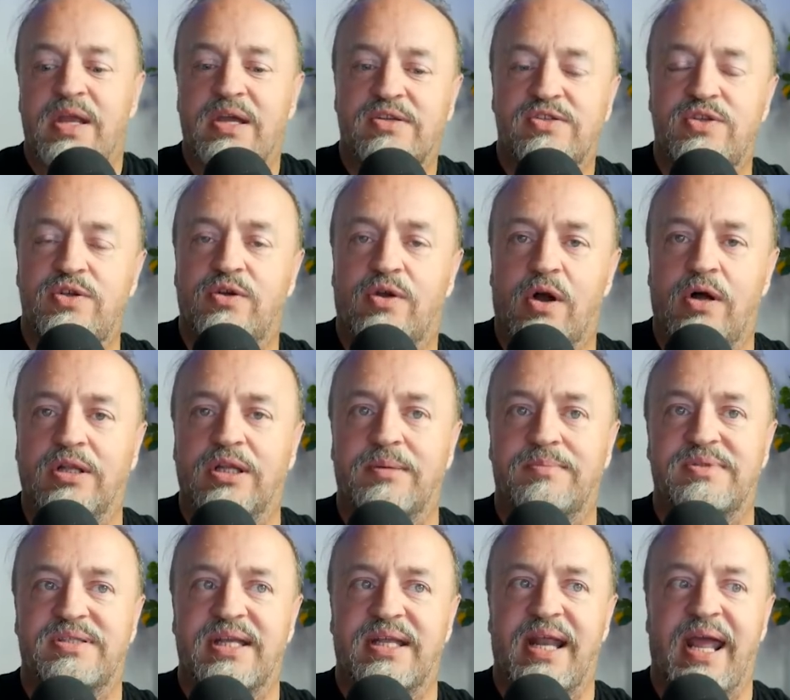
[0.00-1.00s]
So you call up
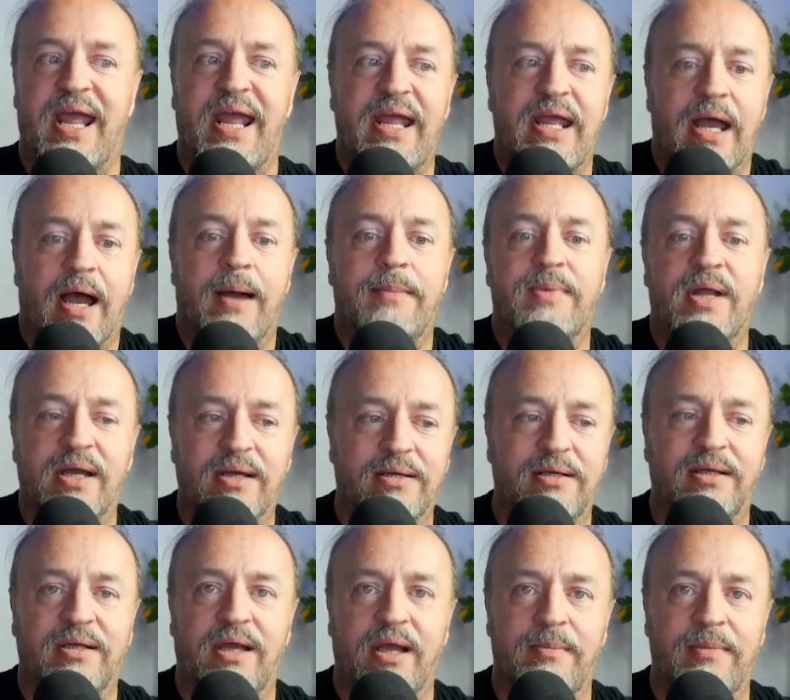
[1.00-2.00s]
and said, hey, I'm not
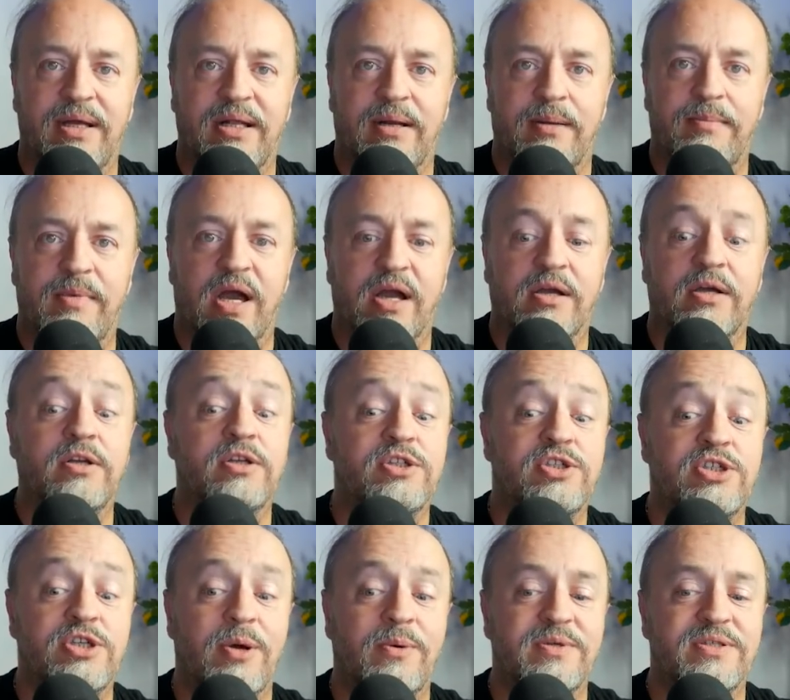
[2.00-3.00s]
going to come in. I'm not going to
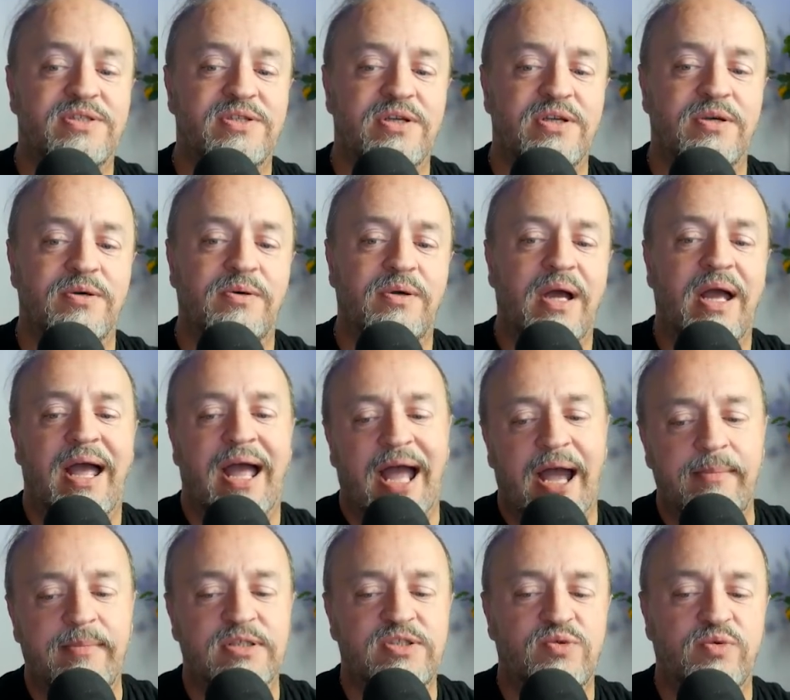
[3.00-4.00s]
show it to you.
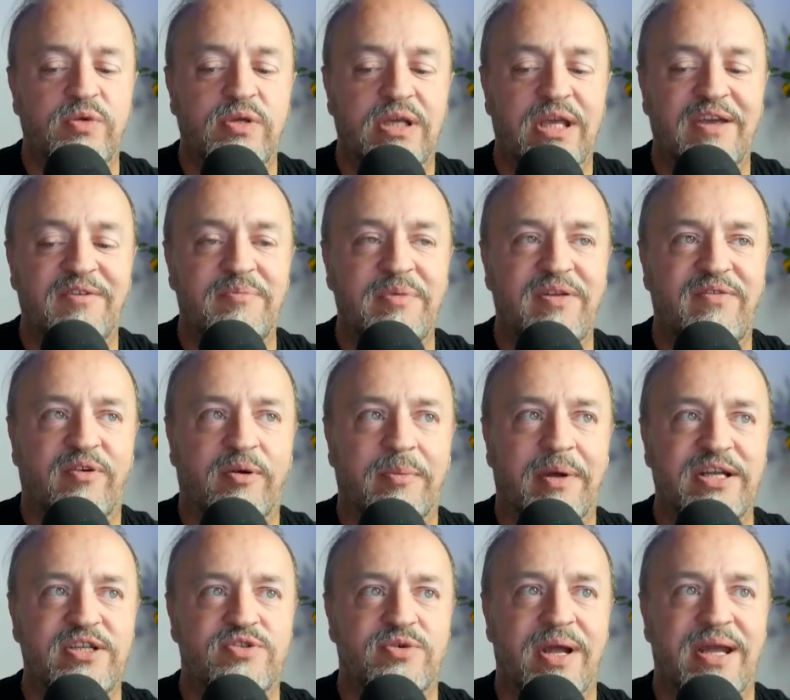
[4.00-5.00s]
How much will you give me for
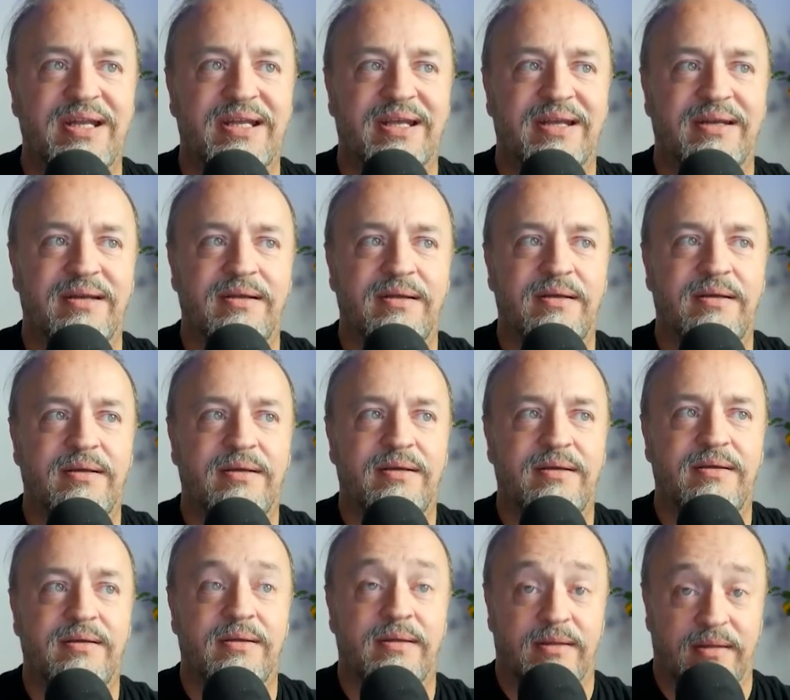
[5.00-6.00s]
my trade-in?
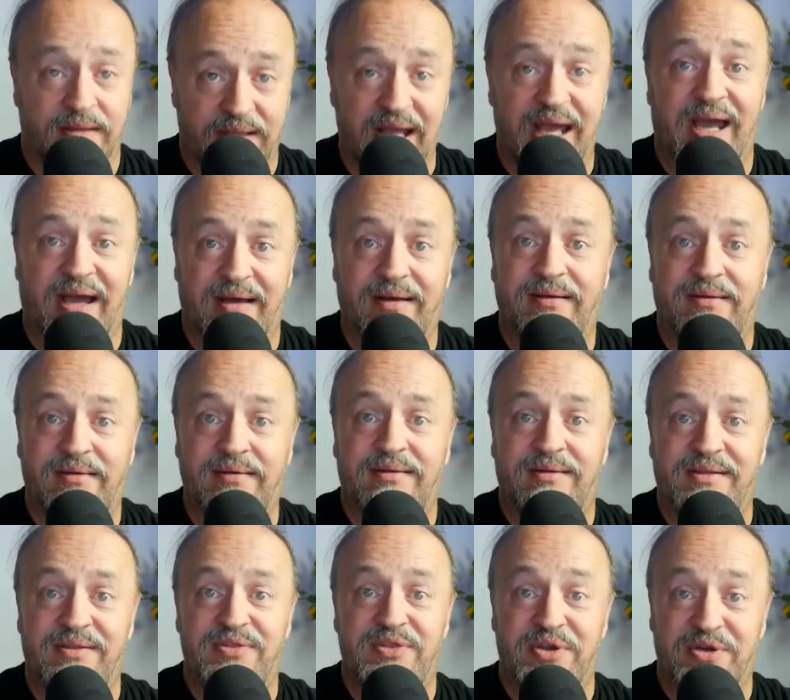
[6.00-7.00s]
Yeah,
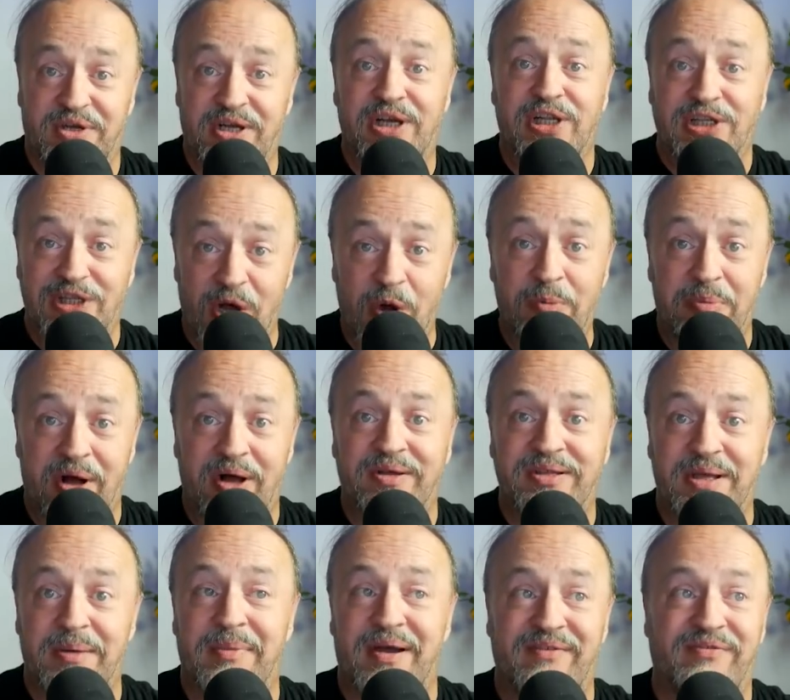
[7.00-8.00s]
they're going to
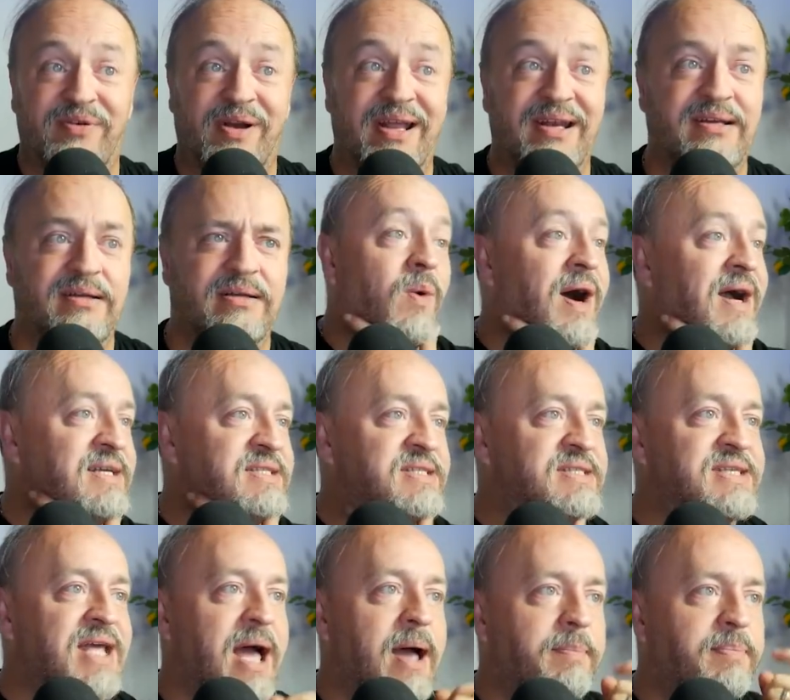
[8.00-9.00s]
lowball you, my friend. Why is
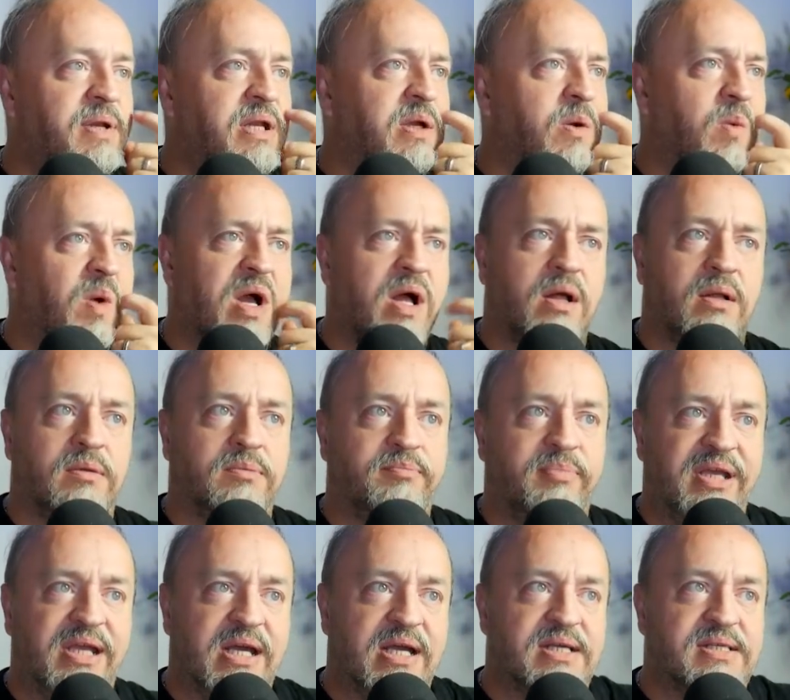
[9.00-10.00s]
this happening? Well,
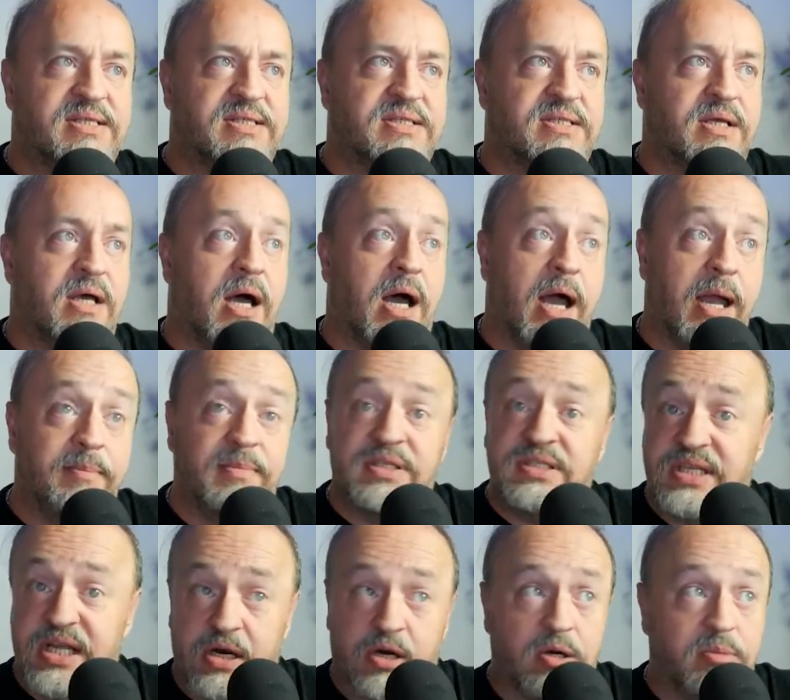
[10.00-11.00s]
because I'm a
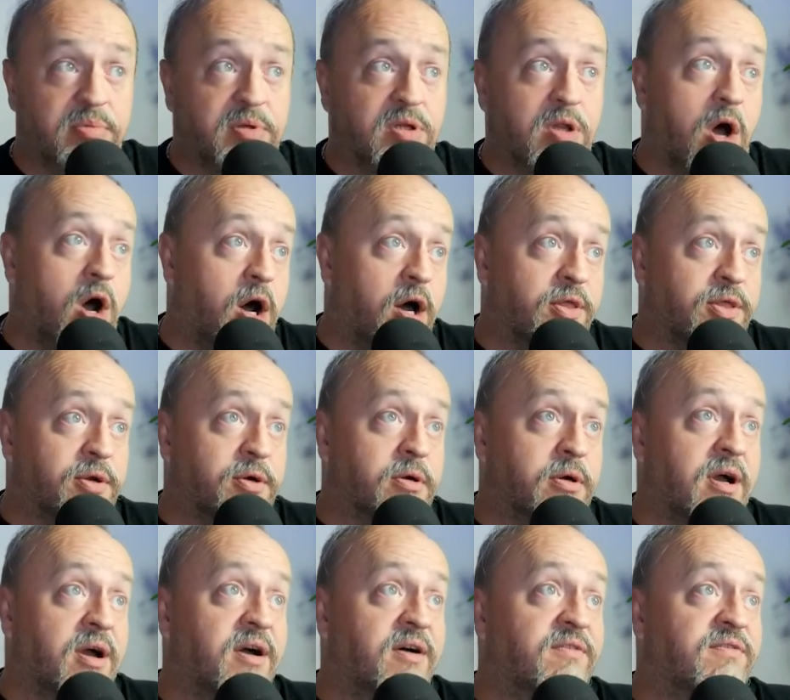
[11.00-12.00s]
terrible
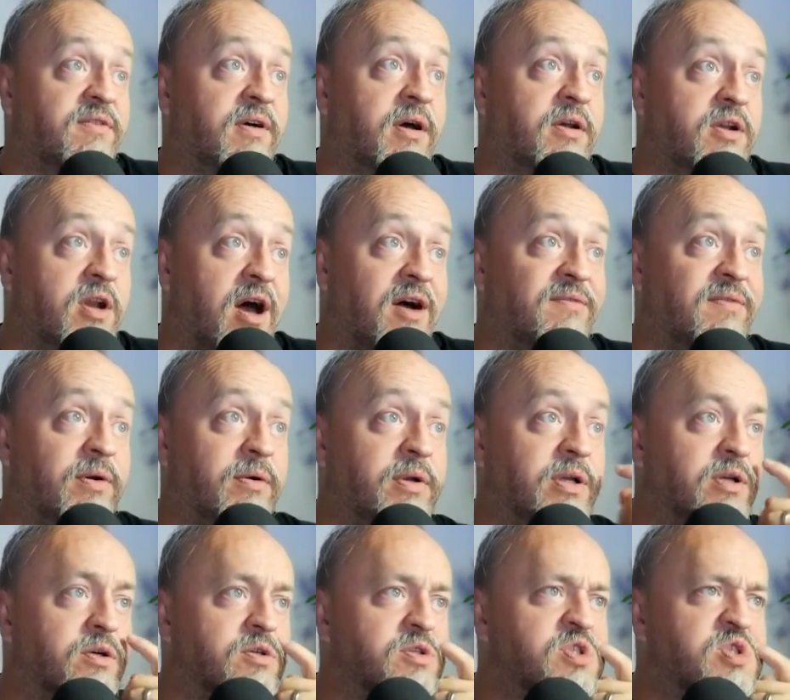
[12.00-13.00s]
author of a not
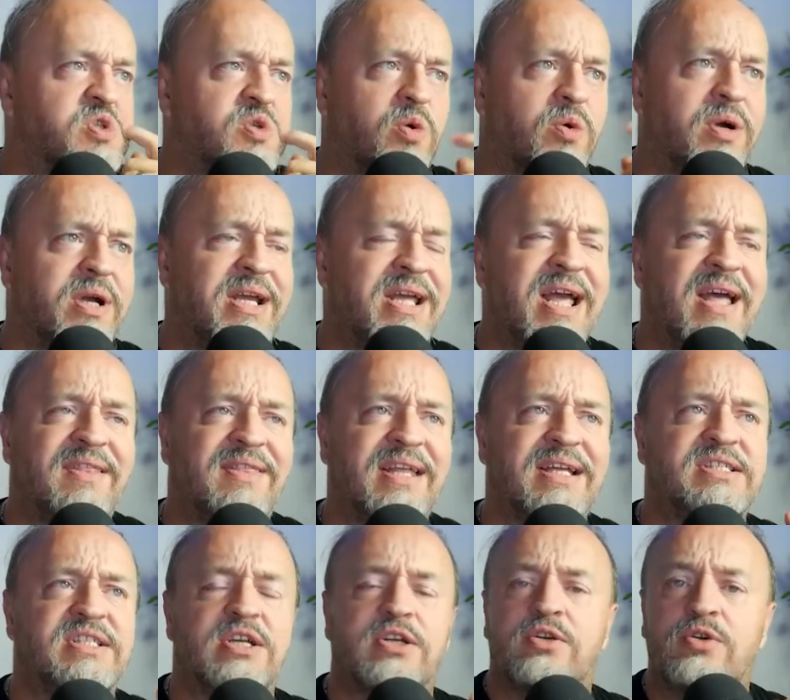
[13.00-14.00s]
very good story
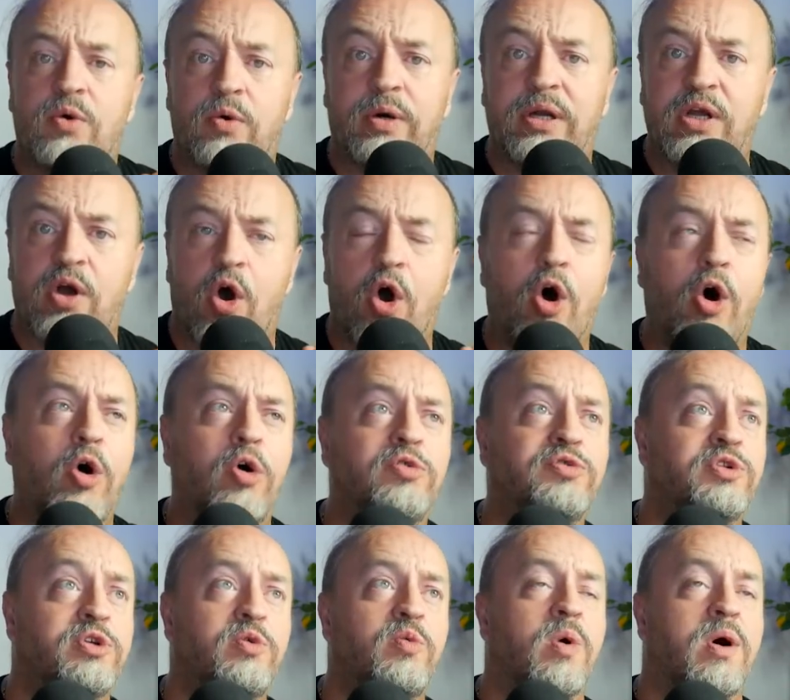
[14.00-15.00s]
that's ignoring all
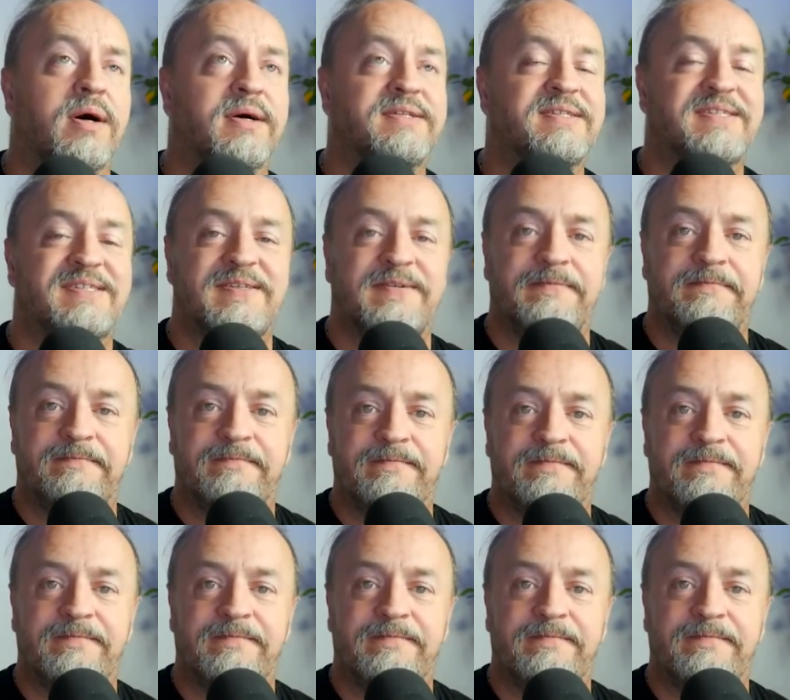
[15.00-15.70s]
nuance.